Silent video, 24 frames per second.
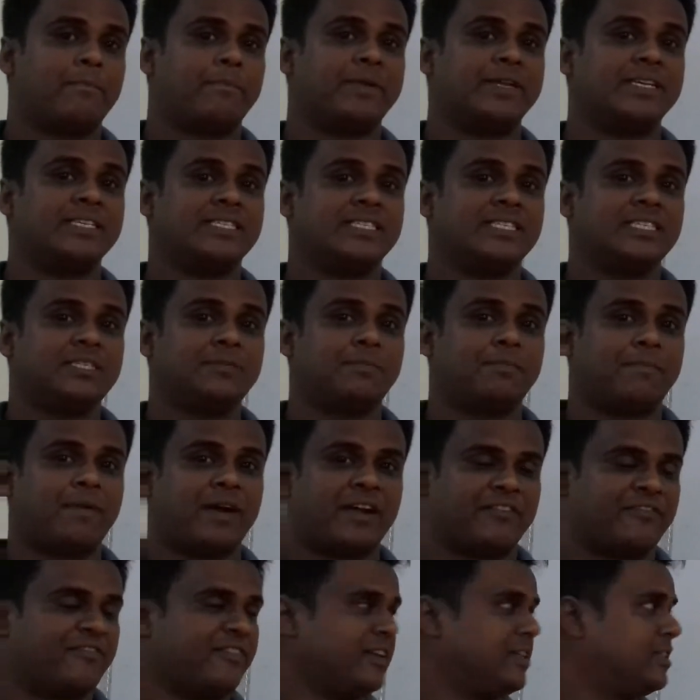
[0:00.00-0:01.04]
present
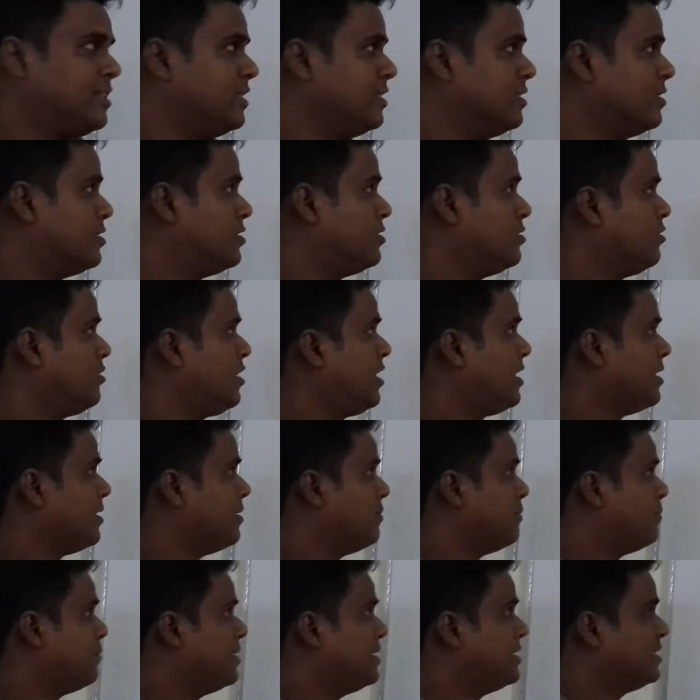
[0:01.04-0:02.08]
perfect tense.
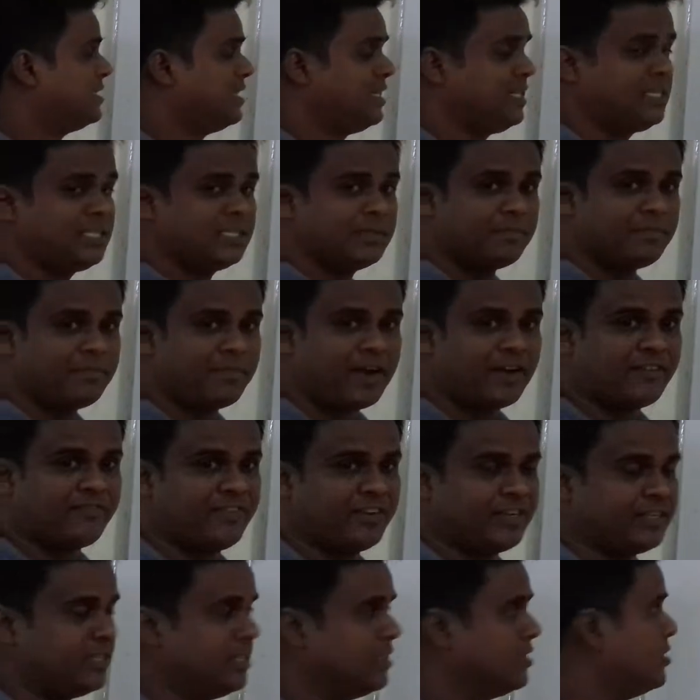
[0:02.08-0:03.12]
Okay, present
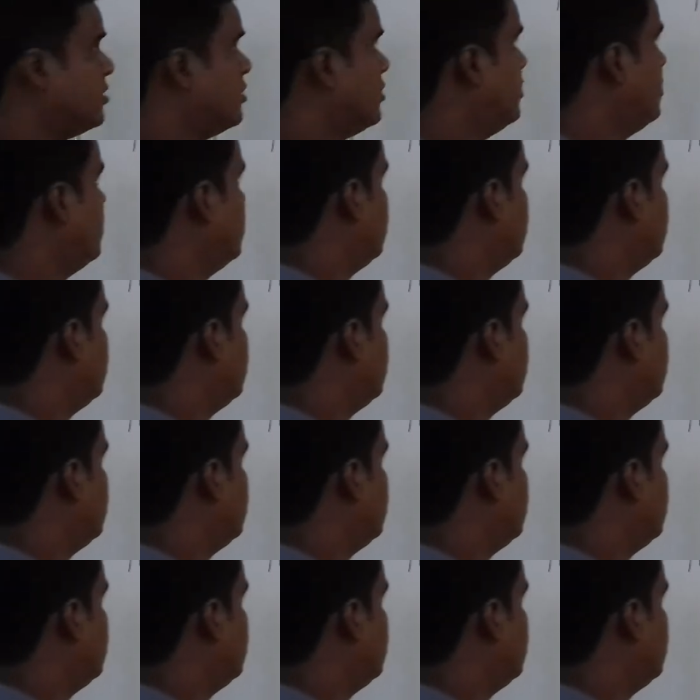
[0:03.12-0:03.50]
perfect tense.